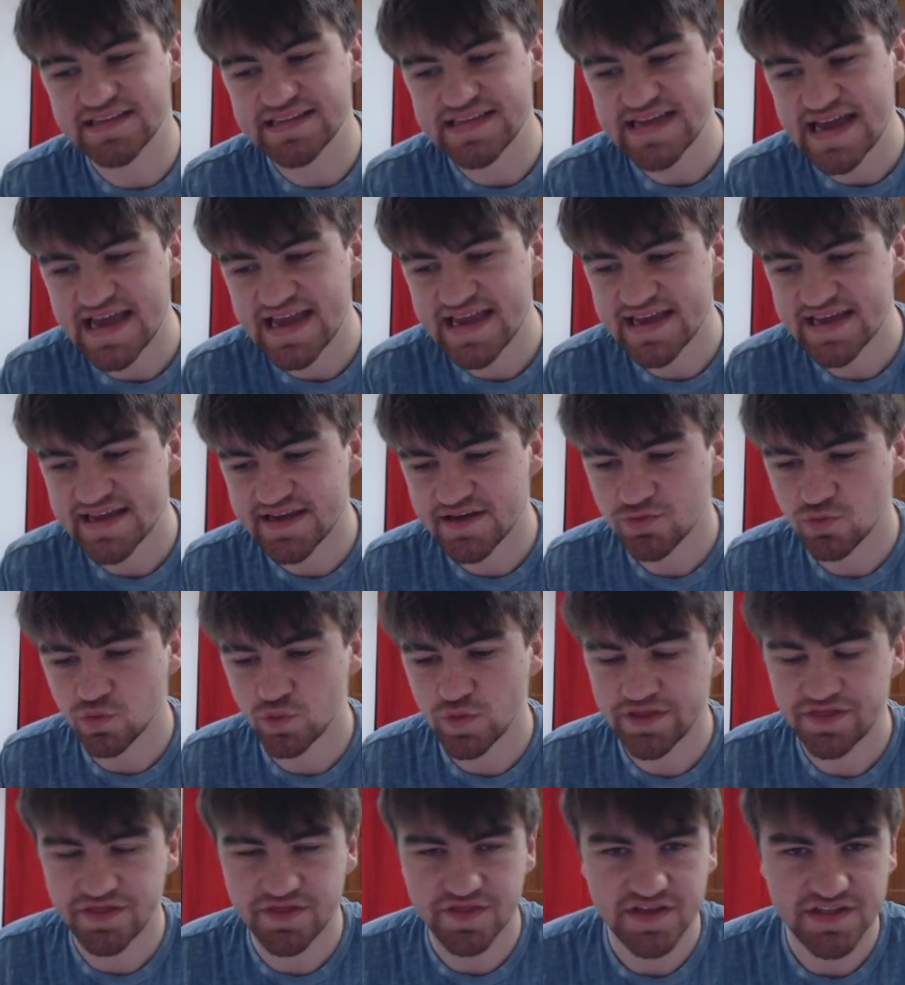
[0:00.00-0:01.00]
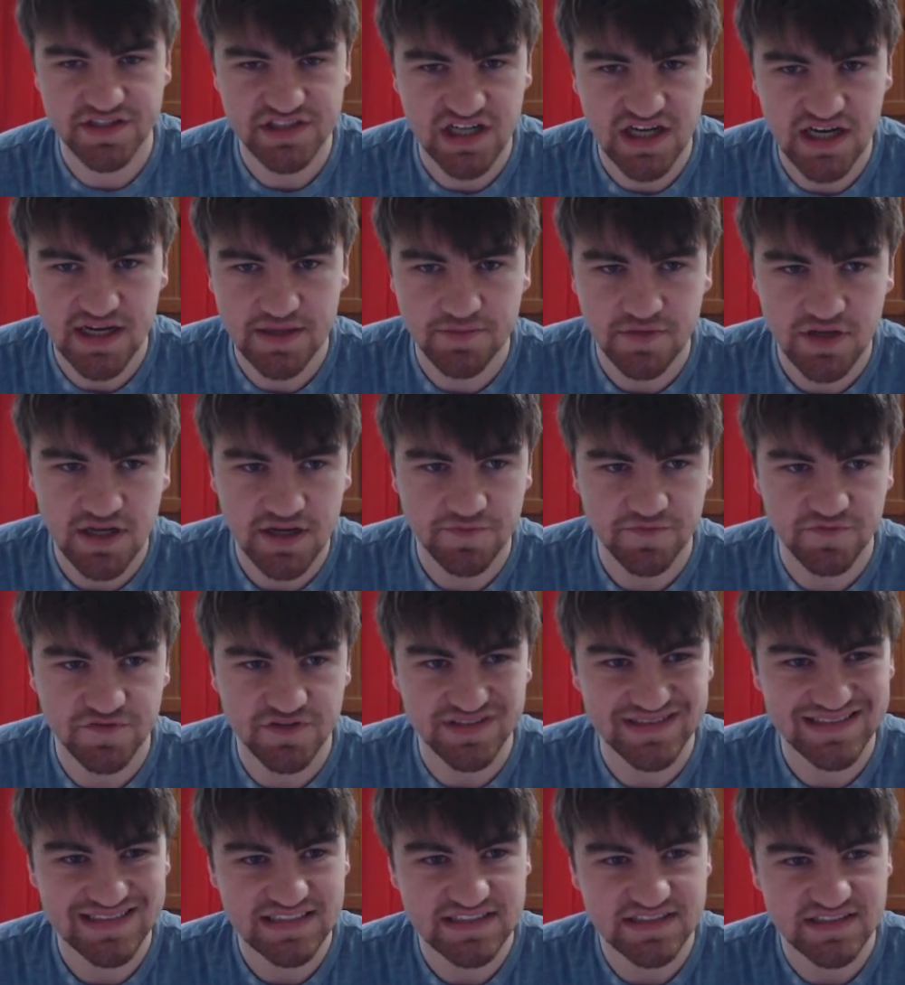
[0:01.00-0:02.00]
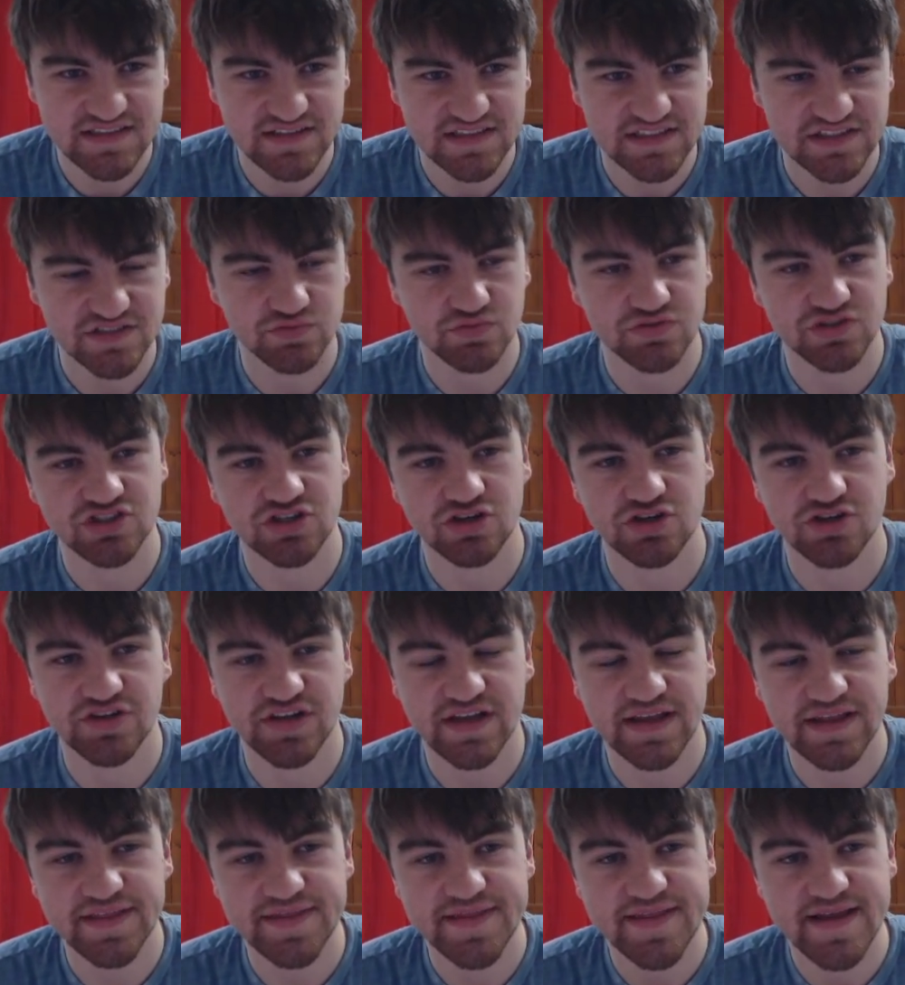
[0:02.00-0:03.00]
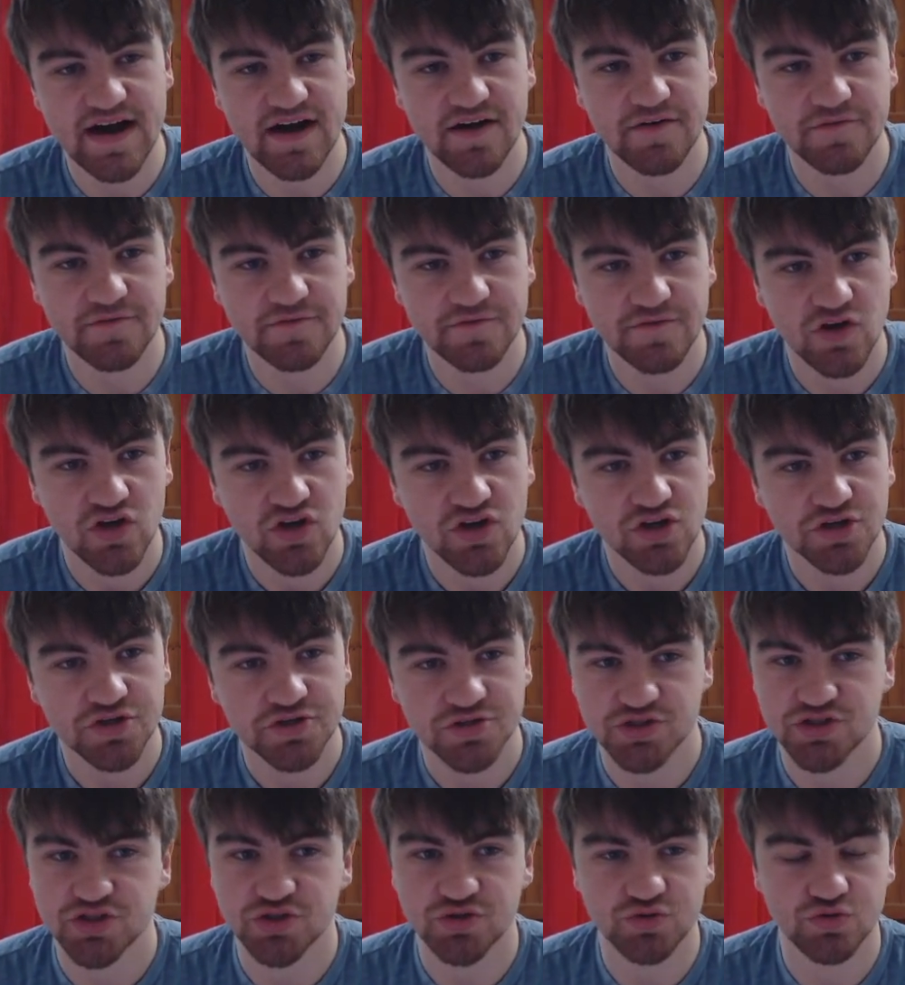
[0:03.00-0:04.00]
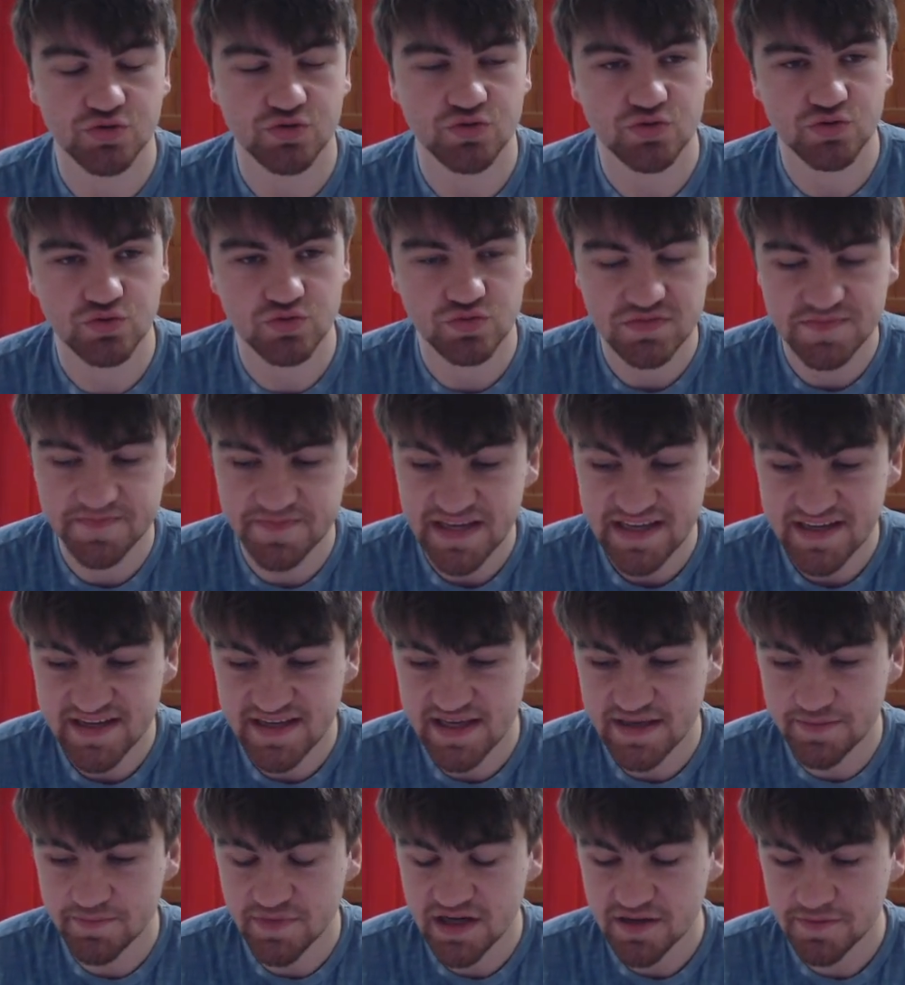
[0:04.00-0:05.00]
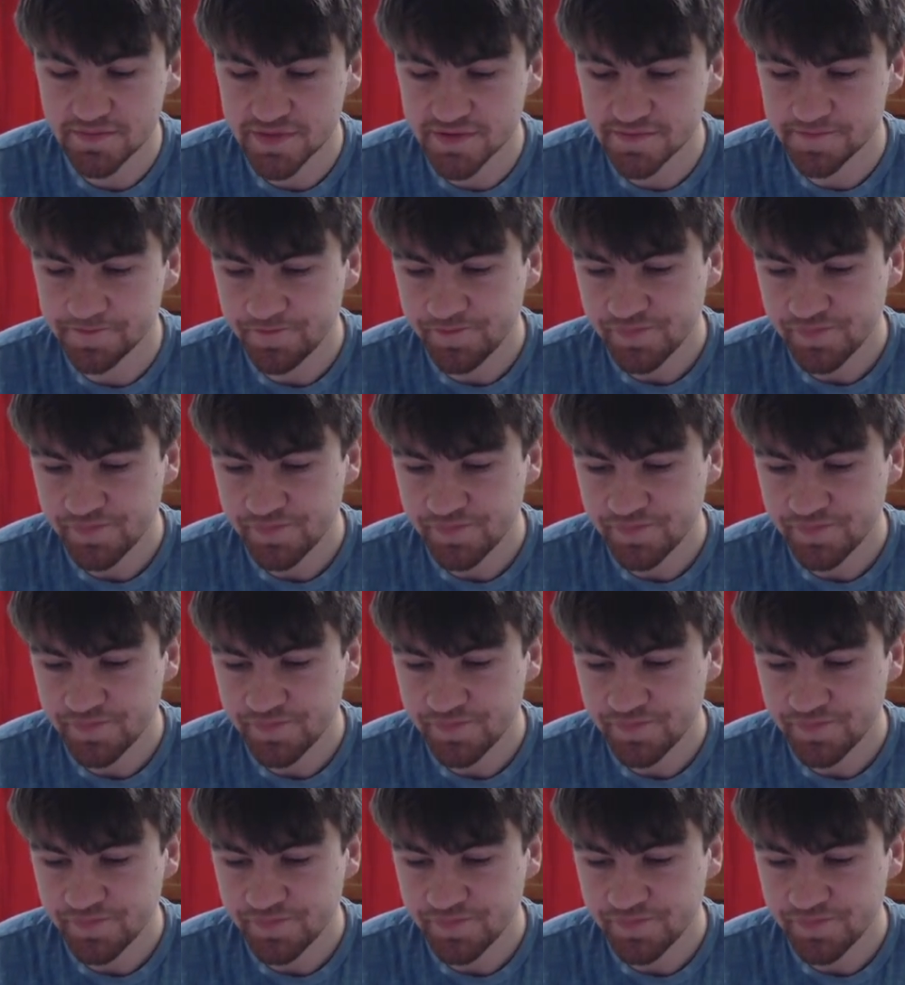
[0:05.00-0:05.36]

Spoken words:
Day with the timeline for Sicily's return enough to pick him up.